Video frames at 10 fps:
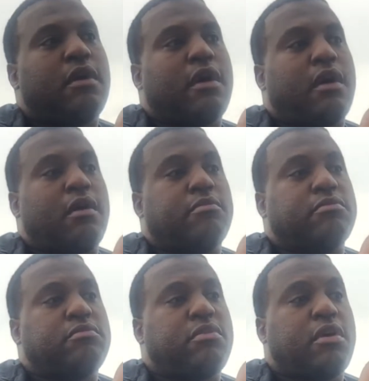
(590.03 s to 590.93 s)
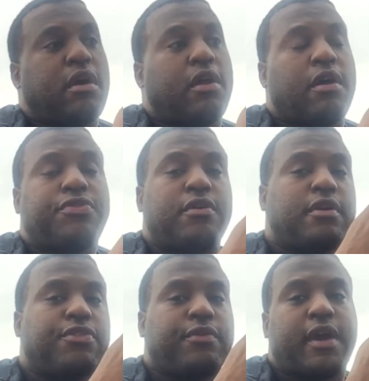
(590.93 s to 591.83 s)
An
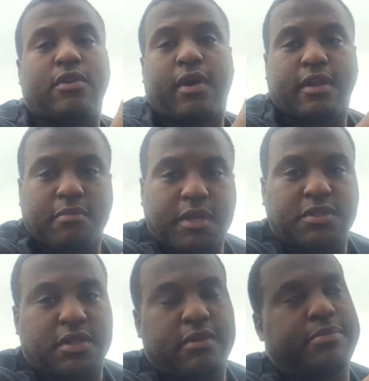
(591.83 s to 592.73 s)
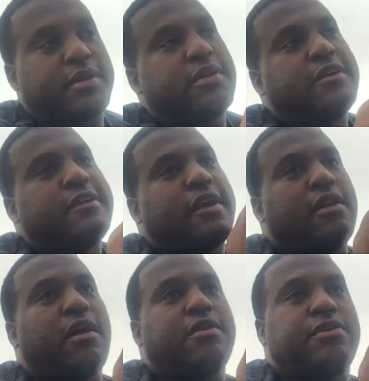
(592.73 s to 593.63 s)
R33, I know I didn't mention it, but
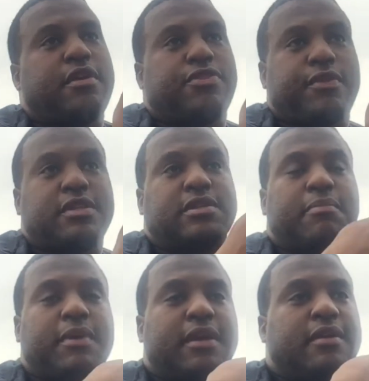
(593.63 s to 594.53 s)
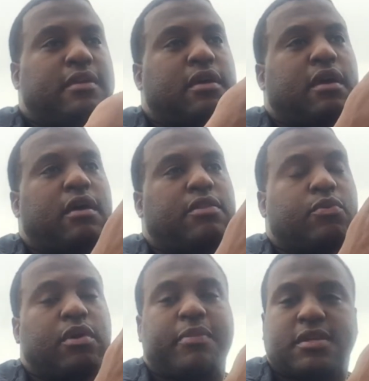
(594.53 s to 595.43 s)
an R33 to me, the
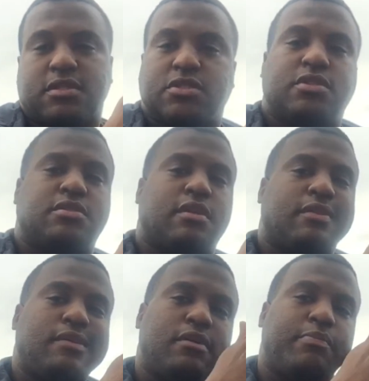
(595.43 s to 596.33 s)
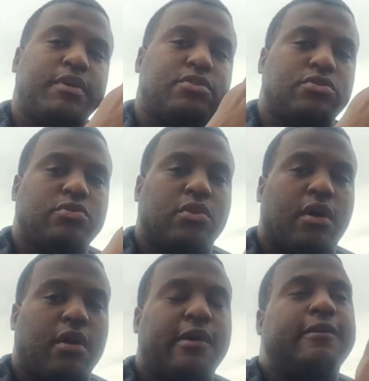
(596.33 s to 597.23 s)
wheelbase is just a little bit too
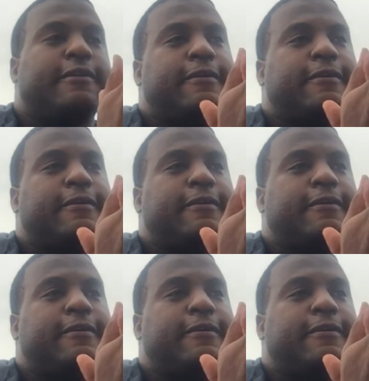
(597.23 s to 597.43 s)
long.